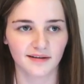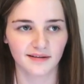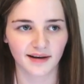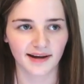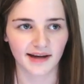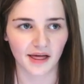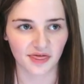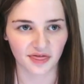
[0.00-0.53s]

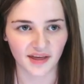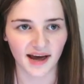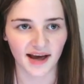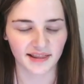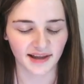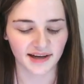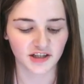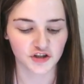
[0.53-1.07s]
like
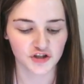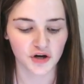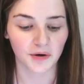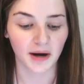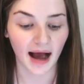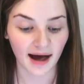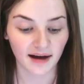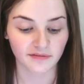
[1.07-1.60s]
there, like you don't
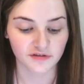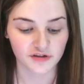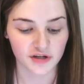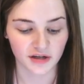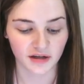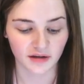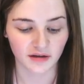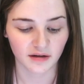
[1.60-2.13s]
have
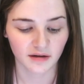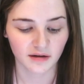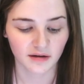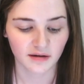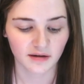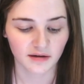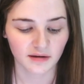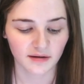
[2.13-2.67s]
to
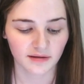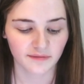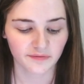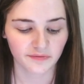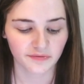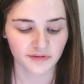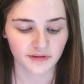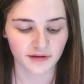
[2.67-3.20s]

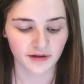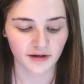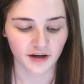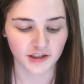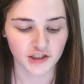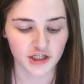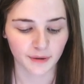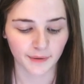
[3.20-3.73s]

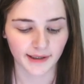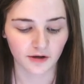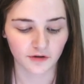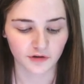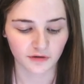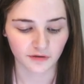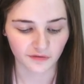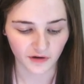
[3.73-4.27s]
do it
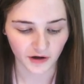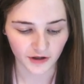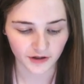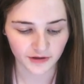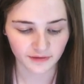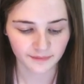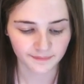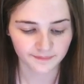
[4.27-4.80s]
on your
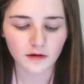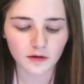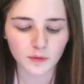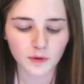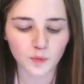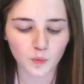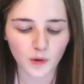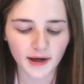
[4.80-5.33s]
phone.
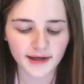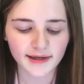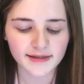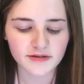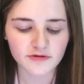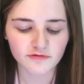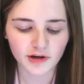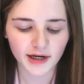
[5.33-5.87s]
Our wide